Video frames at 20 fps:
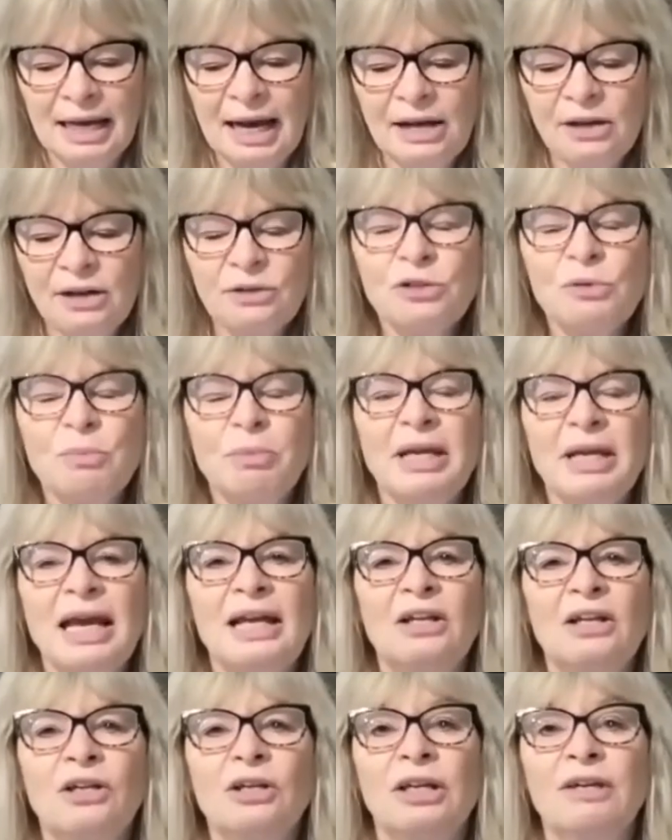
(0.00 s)
I also
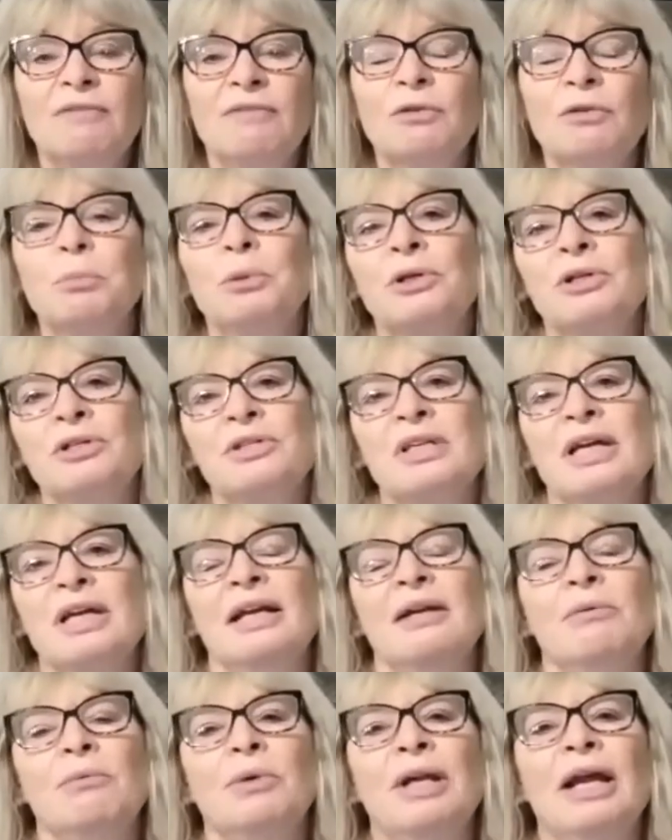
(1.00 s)
began looking for books
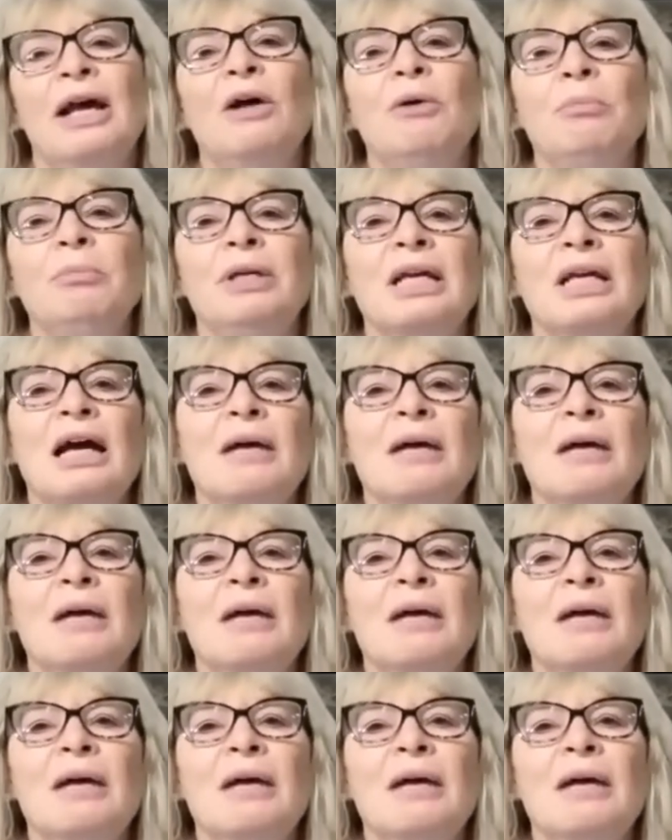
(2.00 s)
that would help me.